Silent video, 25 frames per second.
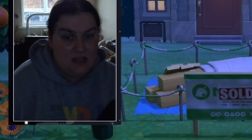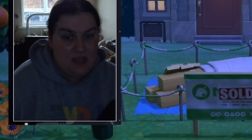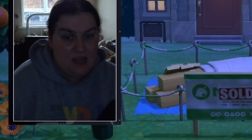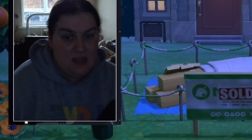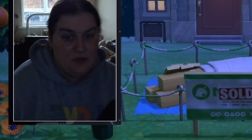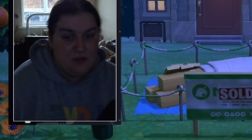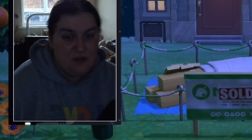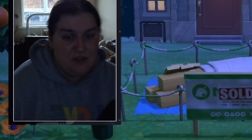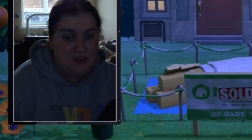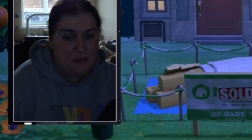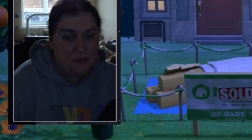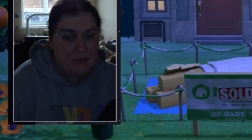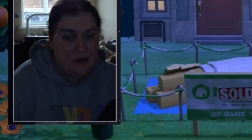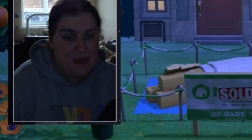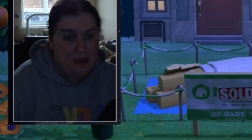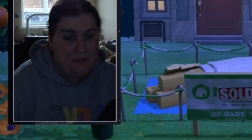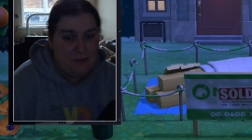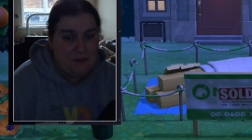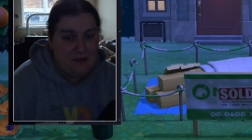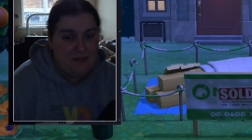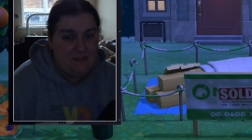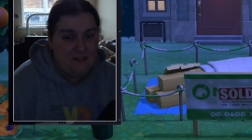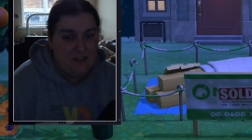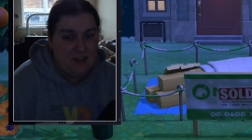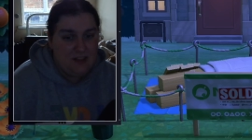out of the
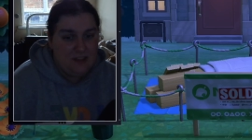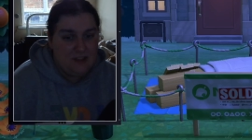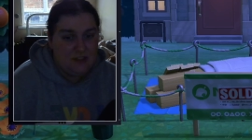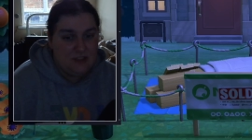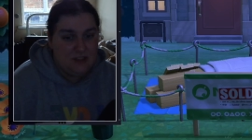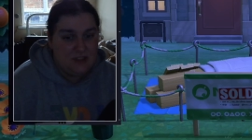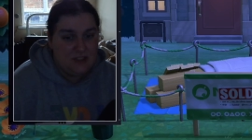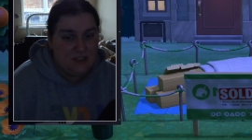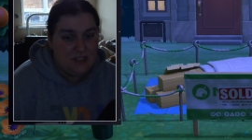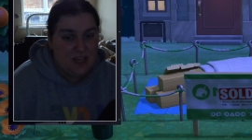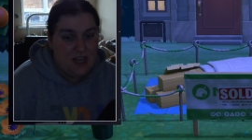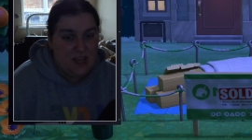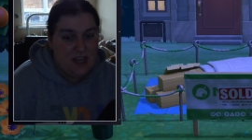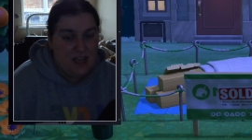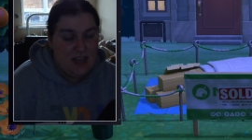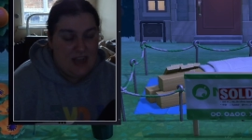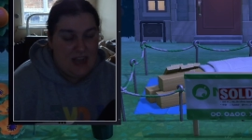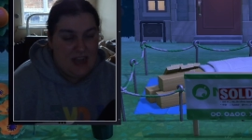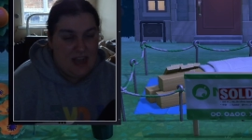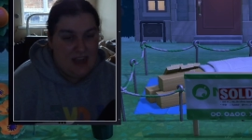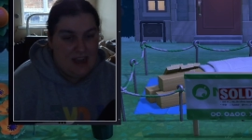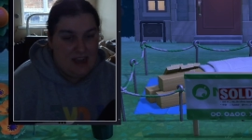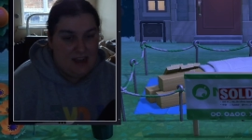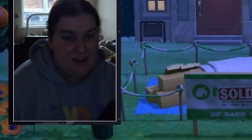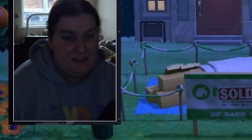peppy villagers that I
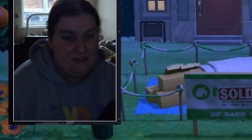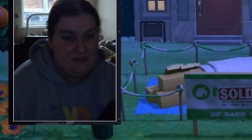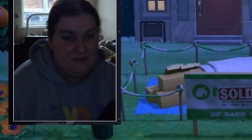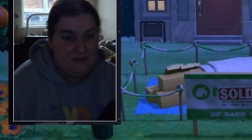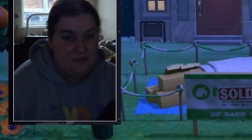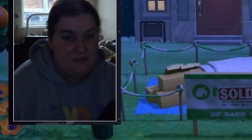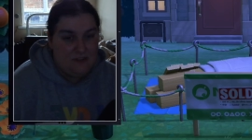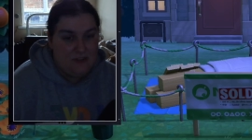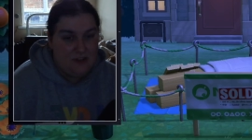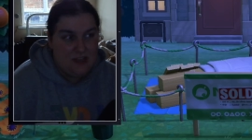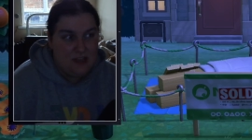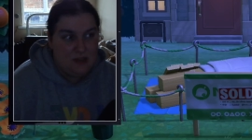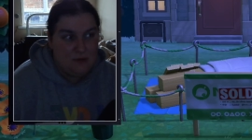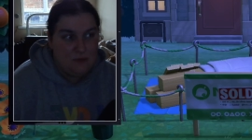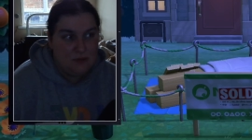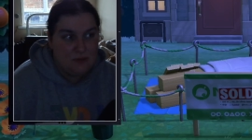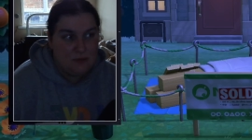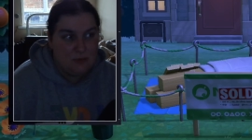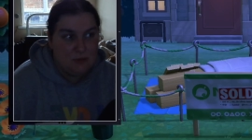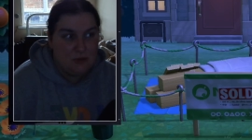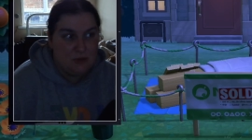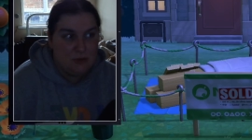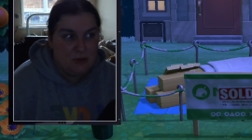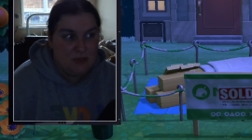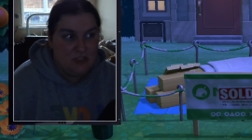have, it was
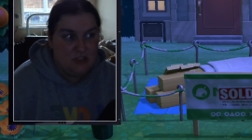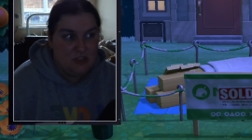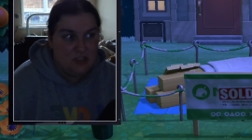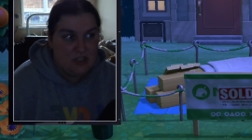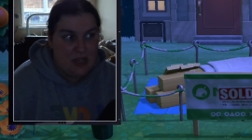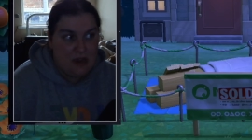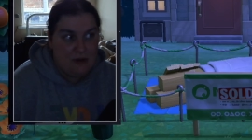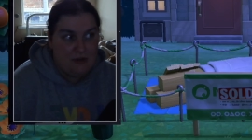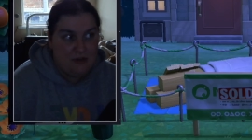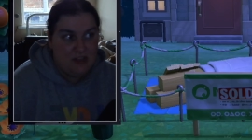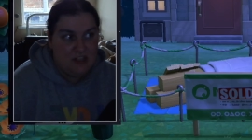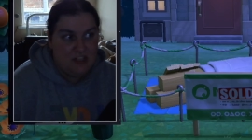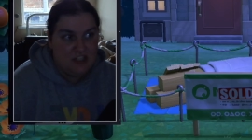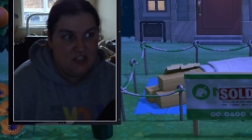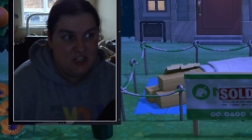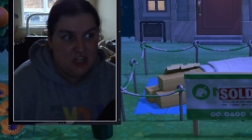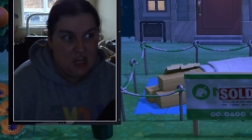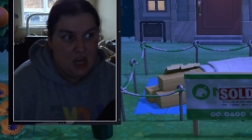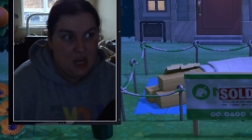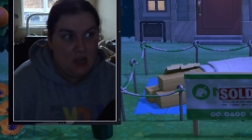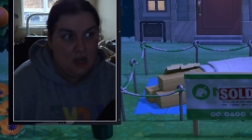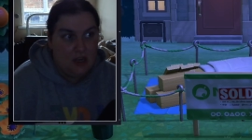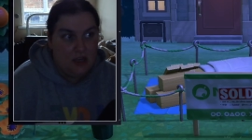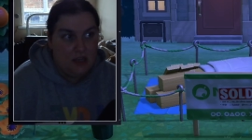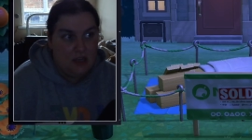between Sherry and
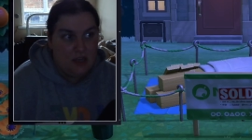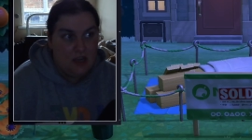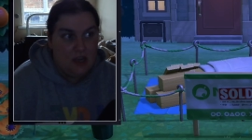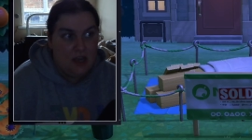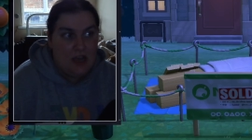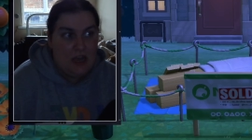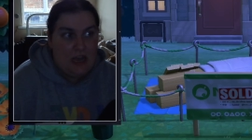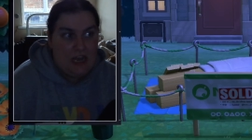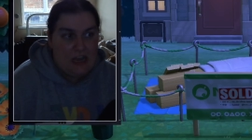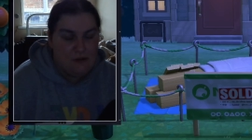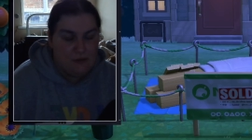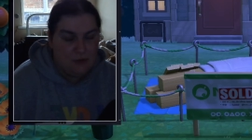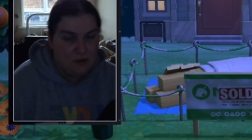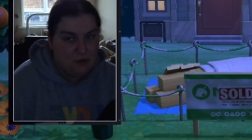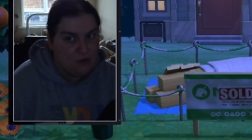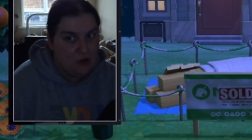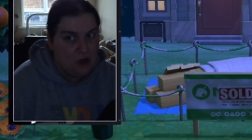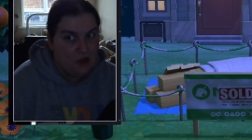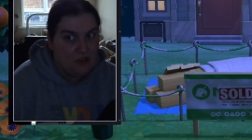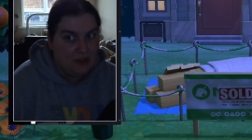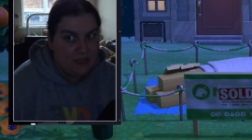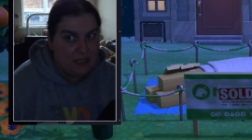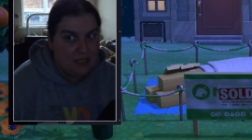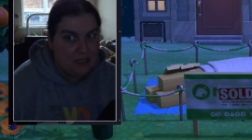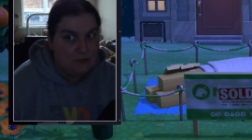Chai. I would
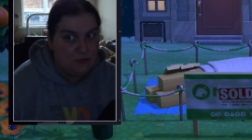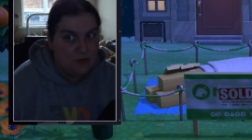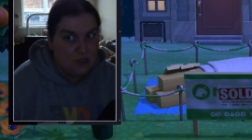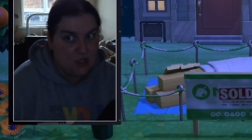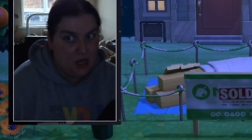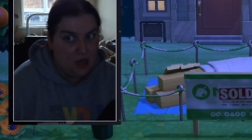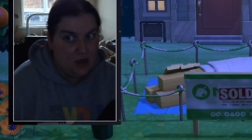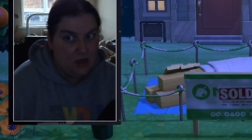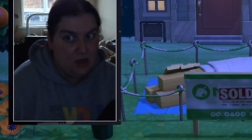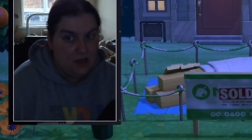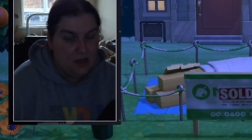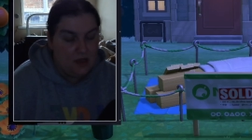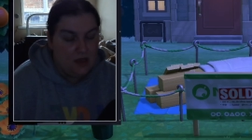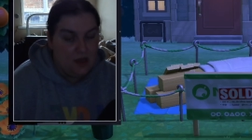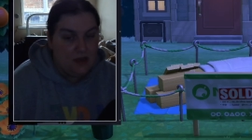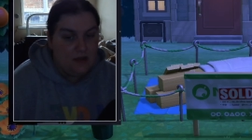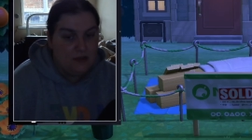rather keep Chai.